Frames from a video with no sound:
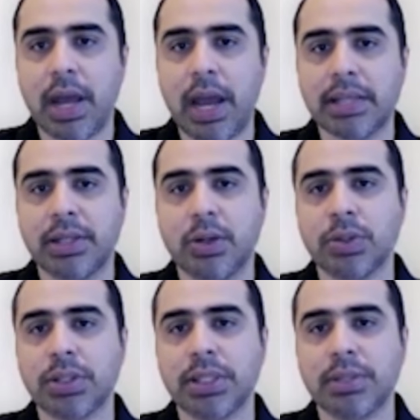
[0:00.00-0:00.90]

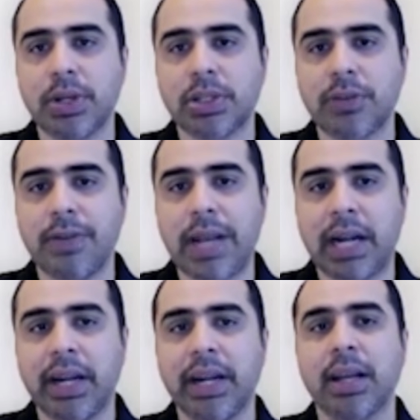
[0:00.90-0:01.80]
acidosis because of
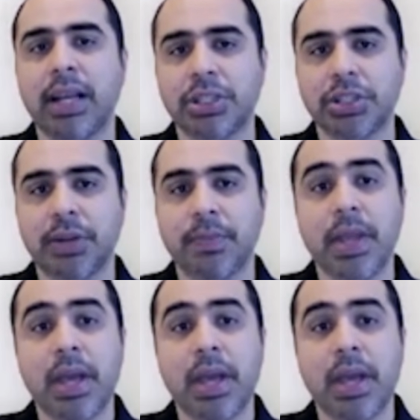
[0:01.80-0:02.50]
lactate collection,